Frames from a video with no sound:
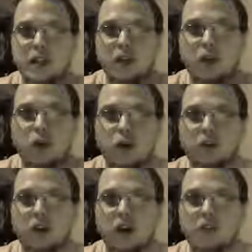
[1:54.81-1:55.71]
in the
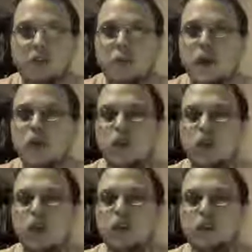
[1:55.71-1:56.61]
course of its many
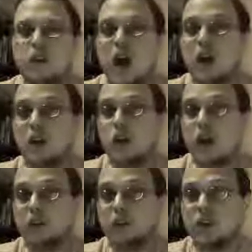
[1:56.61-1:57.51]
wars of
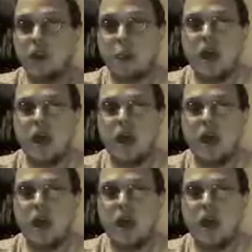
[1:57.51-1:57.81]
conquest.